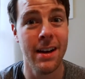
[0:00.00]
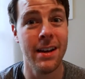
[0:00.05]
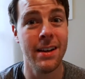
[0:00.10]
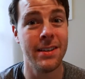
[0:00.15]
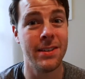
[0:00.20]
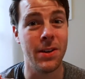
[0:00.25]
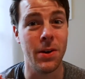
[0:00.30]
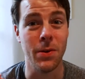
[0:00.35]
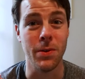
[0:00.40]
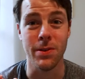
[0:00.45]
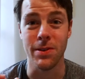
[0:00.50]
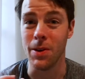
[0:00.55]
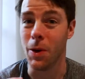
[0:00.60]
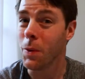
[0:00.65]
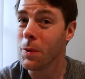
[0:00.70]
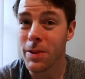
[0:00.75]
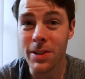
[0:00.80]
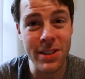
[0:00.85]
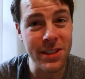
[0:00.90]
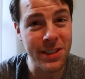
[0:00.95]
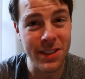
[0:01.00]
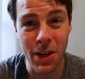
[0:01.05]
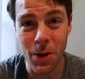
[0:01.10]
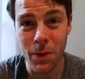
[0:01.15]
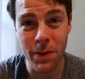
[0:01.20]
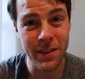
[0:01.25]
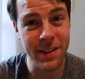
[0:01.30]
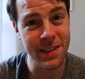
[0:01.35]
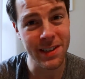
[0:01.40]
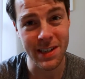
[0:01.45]
So don't just go
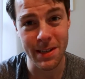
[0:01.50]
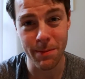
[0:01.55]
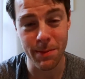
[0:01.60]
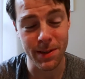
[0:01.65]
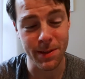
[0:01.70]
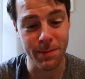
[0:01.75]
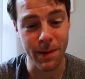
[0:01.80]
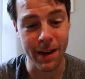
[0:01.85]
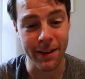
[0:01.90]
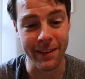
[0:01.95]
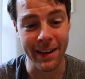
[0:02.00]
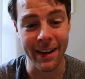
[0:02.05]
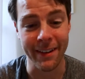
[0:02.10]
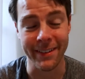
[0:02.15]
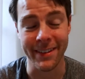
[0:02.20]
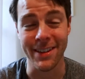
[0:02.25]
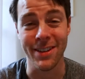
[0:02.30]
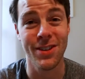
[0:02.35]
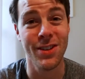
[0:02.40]
with the cheapest model out there.